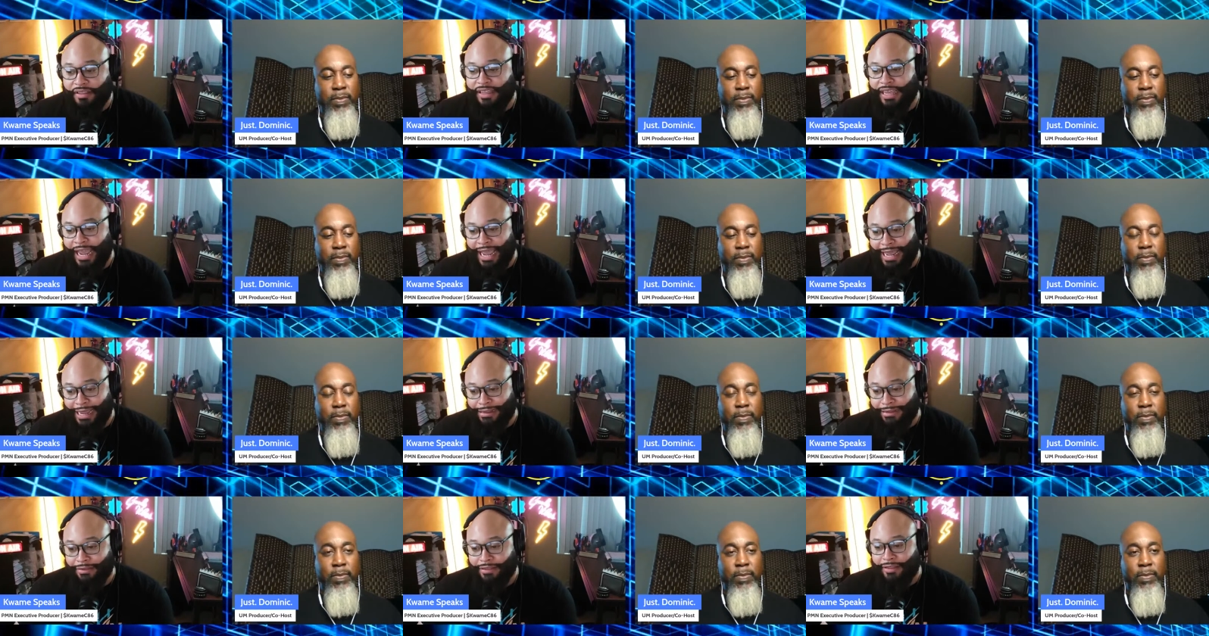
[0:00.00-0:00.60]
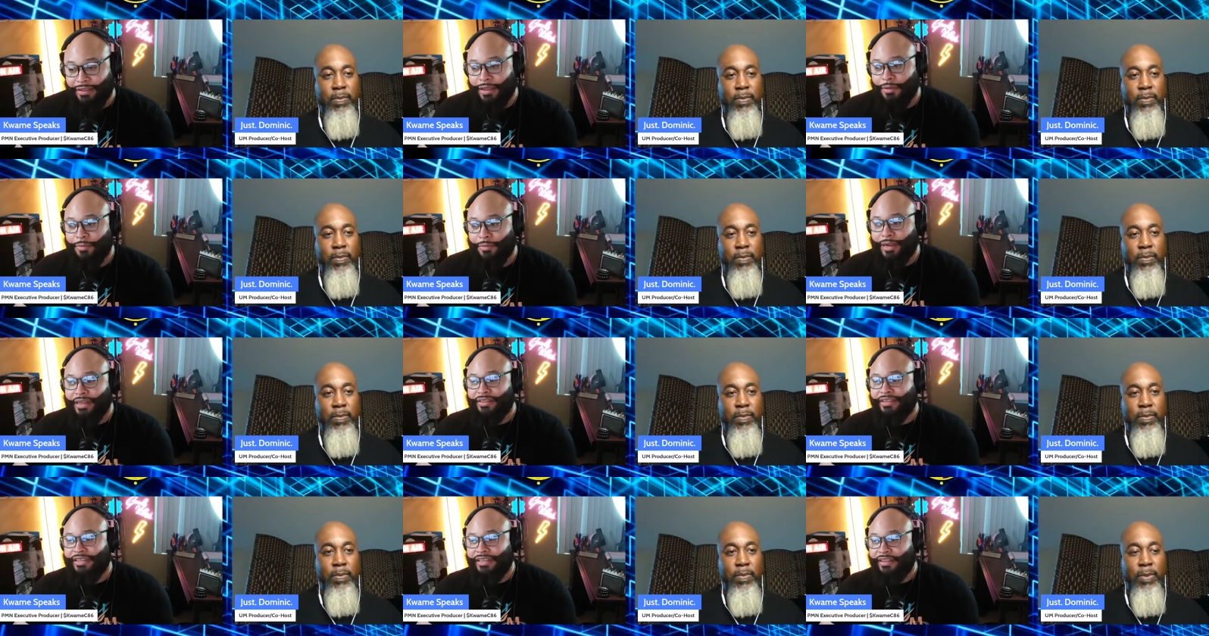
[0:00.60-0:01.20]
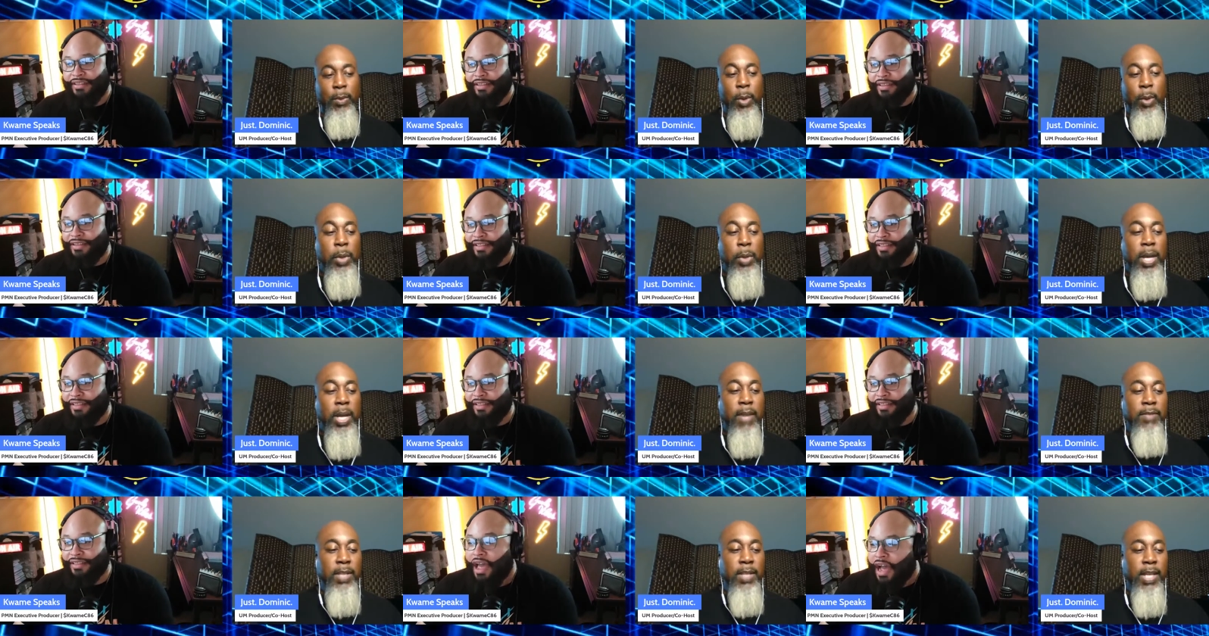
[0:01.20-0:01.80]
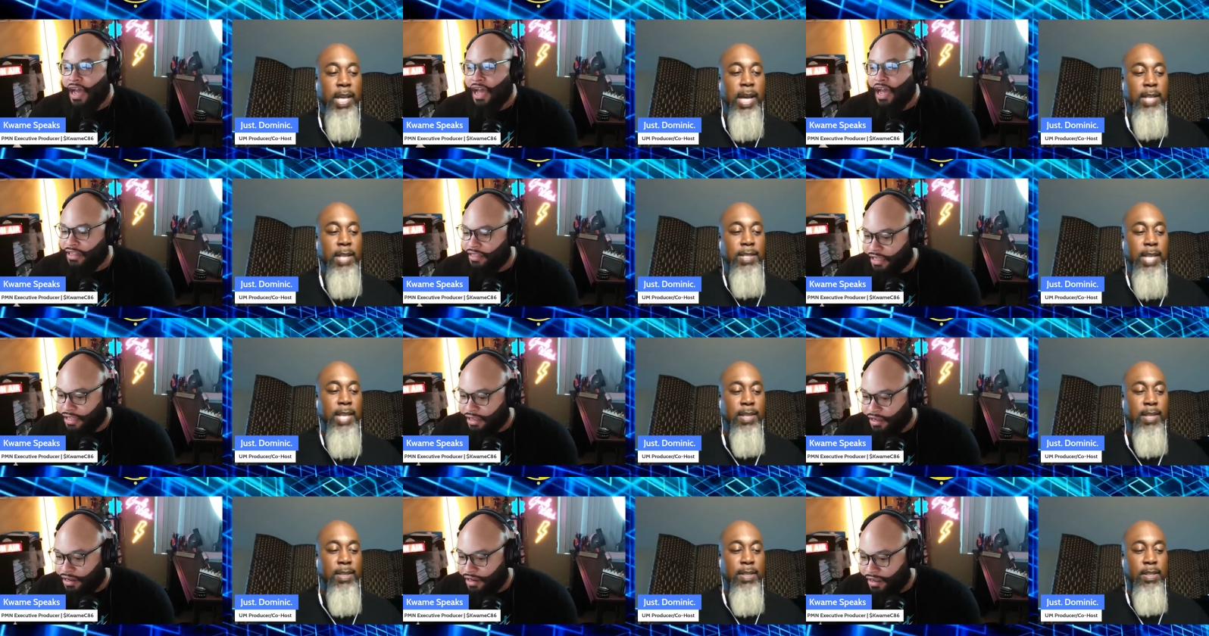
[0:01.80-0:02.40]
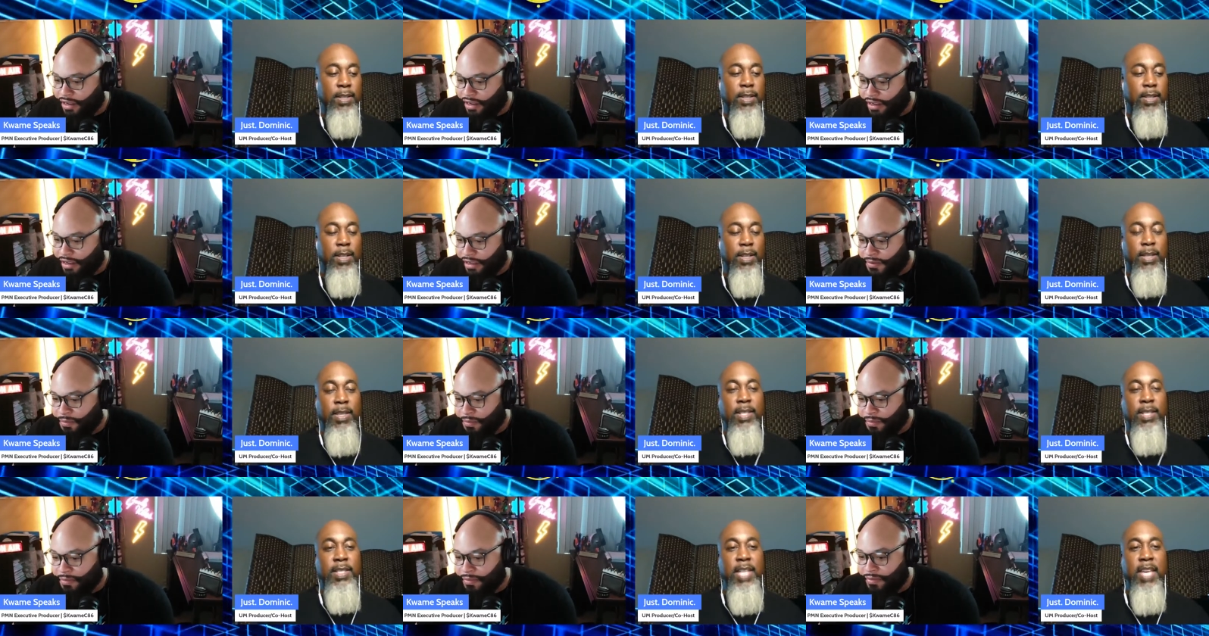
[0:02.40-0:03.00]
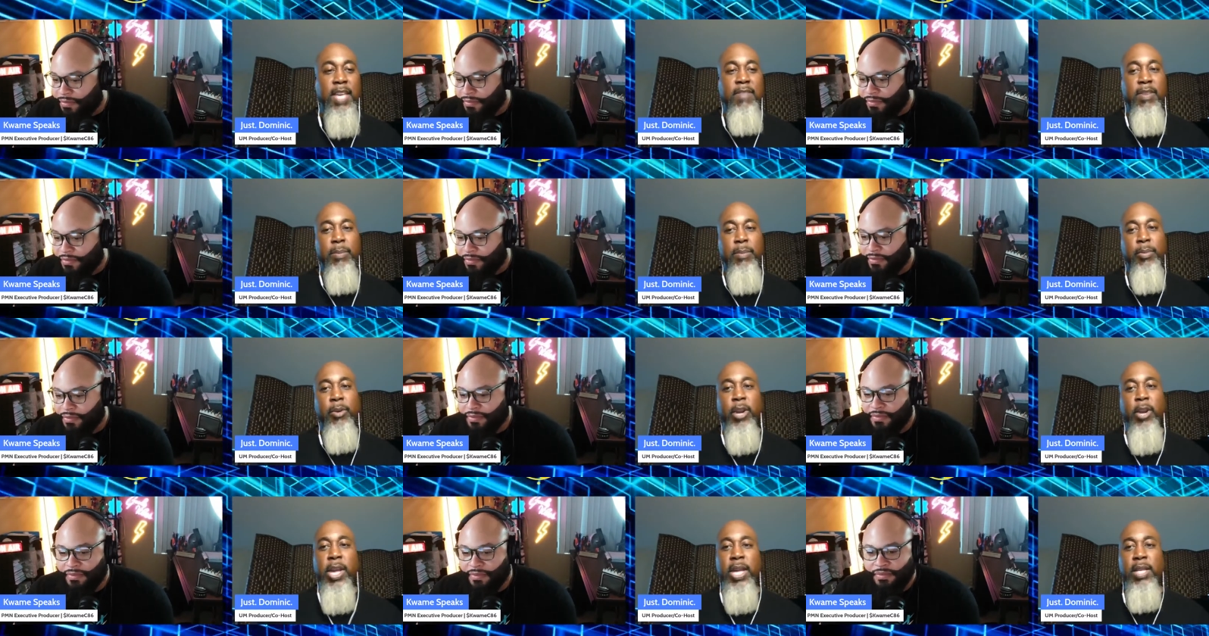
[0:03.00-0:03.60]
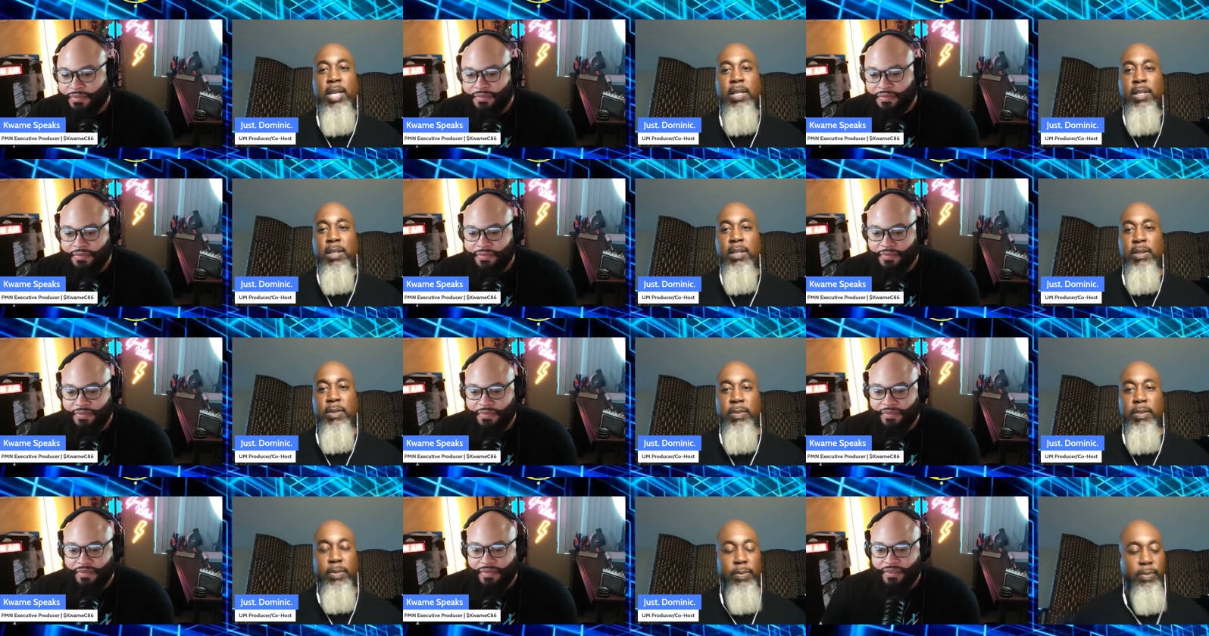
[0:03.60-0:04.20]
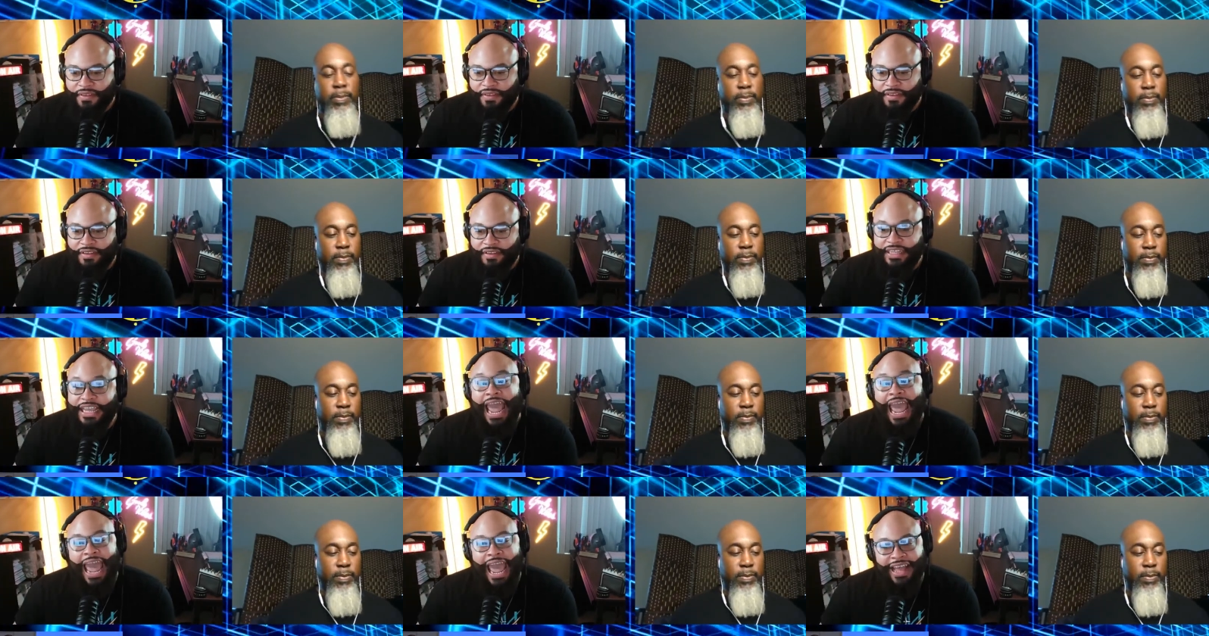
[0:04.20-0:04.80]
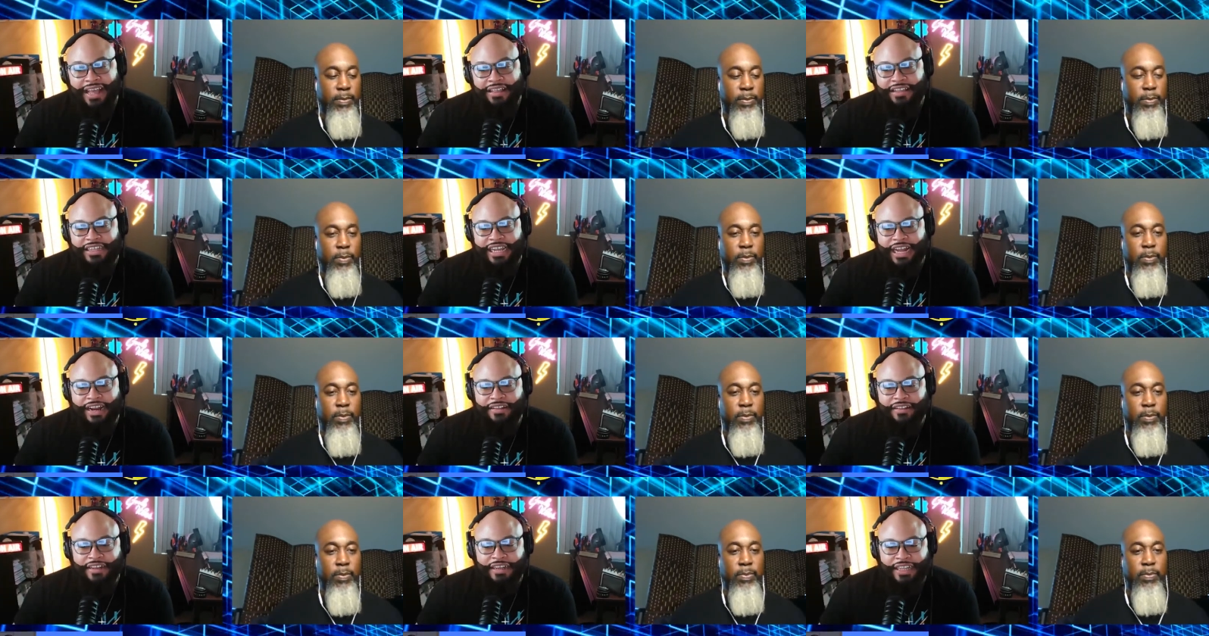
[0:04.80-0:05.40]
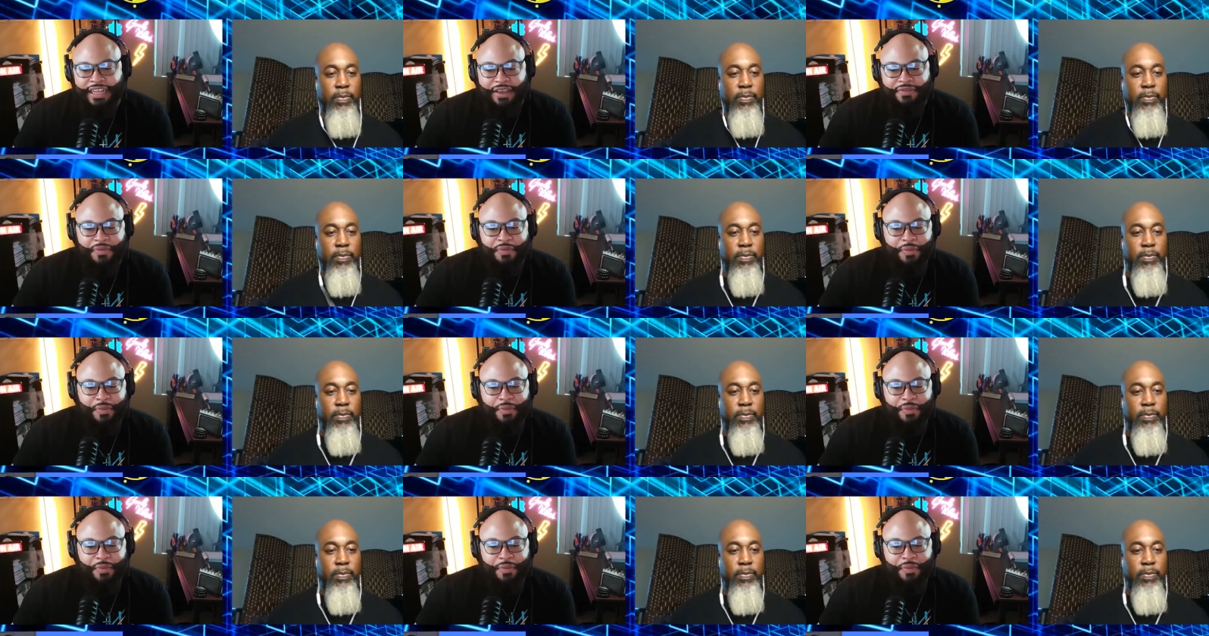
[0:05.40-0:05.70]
Speaker 1: Yes, praise Jesus. Well, we'll have to
Speaker 2: contact the the David brand.
Speaker 1: Yes, shout out to the David